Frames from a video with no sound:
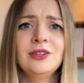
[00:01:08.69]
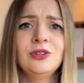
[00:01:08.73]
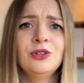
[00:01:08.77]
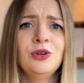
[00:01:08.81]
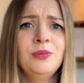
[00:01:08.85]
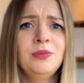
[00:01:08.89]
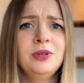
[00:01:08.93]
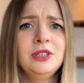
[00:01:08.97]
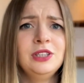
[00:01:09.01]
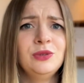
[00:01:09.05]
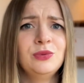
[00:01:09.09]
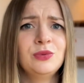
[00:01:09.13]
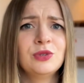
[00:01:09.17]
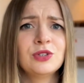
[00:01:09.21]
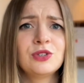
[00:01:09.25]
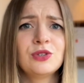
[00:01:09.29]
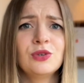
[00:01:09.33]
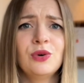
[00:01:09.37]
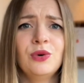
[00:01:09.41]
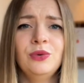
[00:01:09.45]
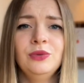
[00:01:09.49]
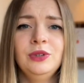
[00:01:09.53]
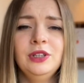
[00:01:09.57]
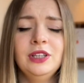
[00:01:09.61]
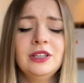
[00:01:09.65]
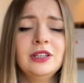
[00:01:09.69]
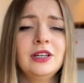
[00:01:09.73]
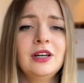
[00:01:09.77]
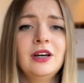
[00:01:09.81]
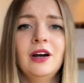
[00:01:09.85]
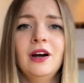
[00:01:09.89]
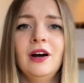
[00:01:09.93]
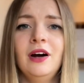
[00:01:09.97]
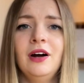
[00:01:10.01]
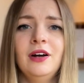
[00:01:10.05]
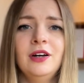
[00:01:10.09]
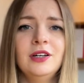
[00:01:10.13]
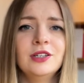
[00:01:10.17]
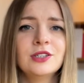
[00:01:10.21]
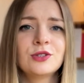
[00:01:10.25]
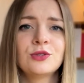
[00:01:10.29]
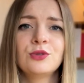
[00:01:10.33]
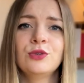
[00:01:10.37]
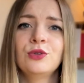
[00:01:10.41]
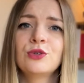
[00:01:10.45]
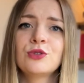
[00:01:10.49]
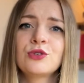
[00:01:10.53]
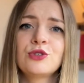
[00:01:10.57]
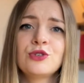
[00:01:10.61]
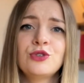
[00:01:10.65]
Nobody was owning cars
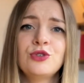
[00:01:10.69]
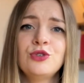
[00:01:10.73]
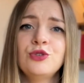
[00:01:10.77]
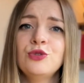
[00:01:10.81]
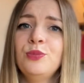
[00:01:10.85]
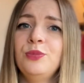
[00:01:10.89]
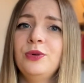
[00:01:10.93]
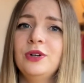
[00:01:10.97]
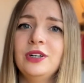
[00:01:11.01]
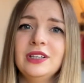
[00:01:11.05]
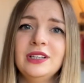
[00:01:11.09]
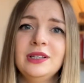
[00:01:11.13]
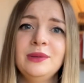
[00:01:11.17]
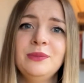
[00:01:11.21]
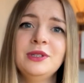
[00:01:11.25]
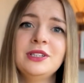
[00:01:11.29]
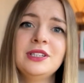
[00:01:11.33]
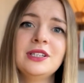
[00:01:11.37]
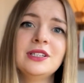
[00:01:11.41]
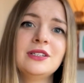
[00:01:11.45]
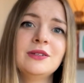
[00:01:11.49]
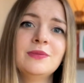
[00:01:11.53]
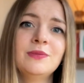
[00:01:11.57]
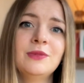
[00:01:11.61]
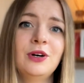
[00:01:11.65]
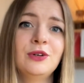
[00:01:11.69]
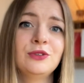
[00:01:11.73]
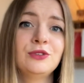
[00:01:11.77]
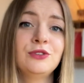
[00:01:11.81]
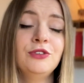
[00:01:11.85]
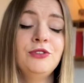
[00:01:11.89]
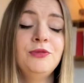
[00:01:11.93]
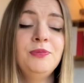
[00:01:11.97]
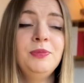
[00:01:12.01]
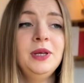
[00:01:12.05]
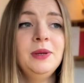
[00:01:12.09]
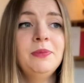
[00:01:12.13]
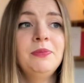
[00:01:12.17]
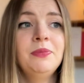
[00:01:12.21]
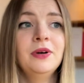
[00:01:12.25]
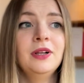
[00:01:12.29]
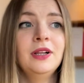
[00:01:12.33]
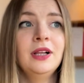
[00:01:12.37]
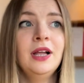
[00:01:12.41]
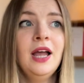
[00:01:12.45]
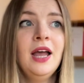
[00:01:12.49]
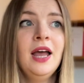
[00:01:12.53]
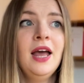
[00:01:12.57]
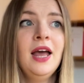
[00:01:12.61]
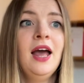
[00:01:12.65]
or super limited amount of people.